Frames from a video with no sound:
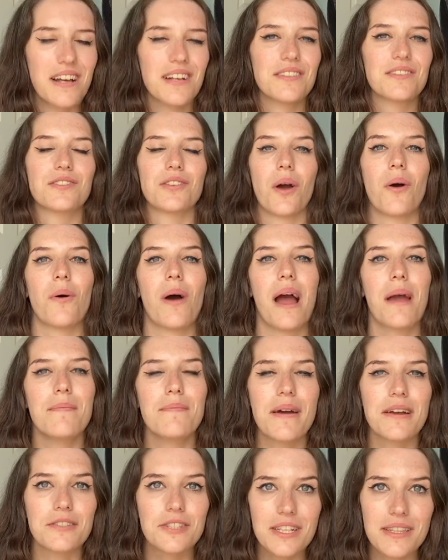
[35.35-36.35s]
So I
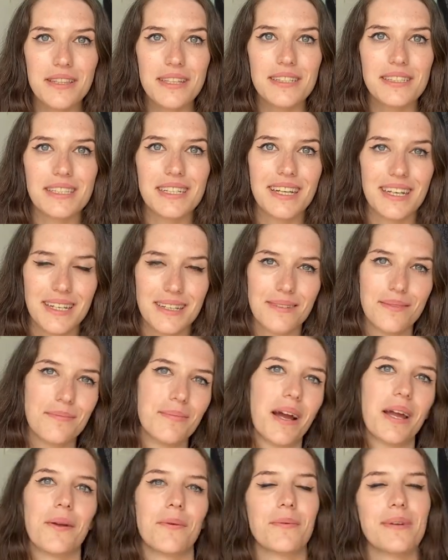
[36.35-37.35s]
mentioned this in
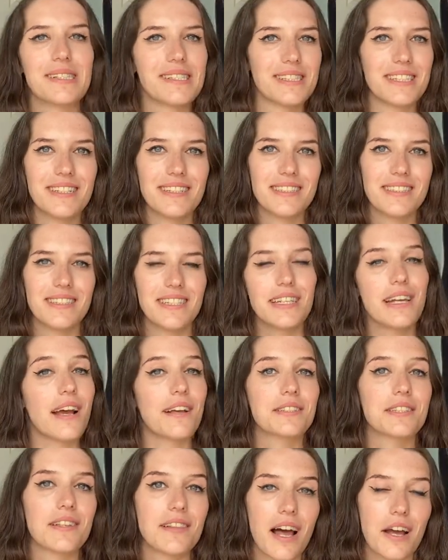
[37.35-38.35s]
my recent
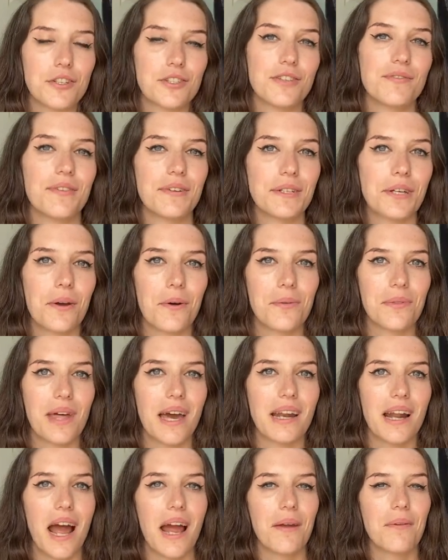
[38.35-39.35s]
DS collection video
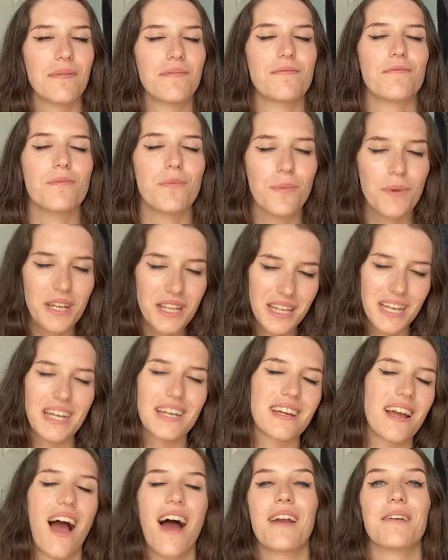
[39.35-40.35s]
that I've really
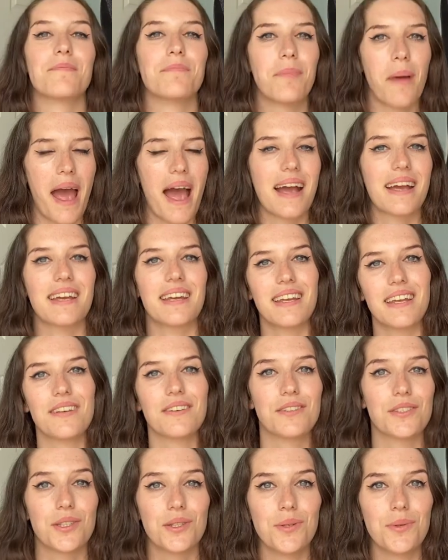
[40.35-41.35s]
gotten back
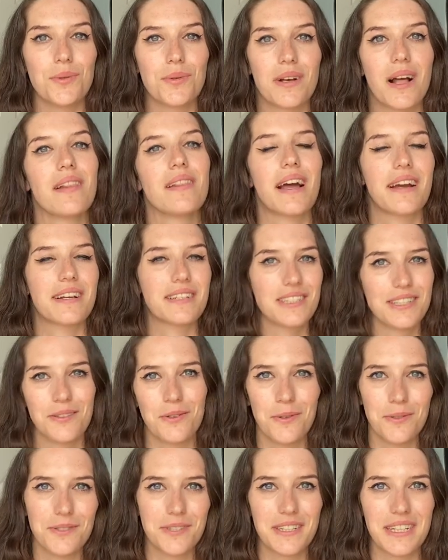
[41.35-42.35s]
into collecting
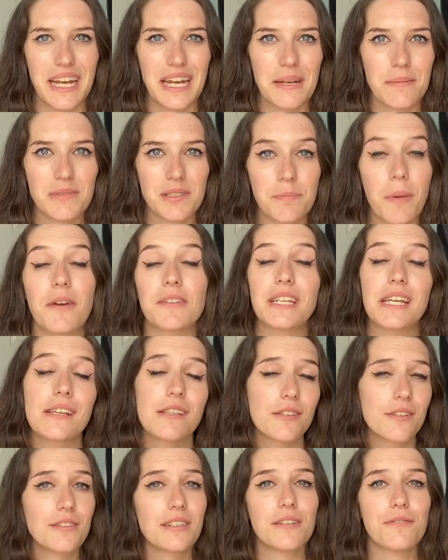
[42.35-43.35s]
older games,
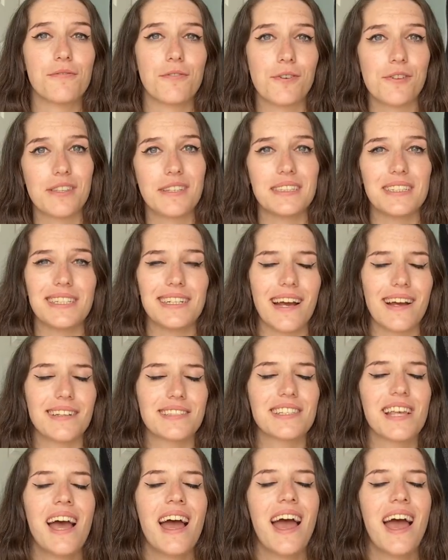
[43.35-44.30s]
particularly for the DS,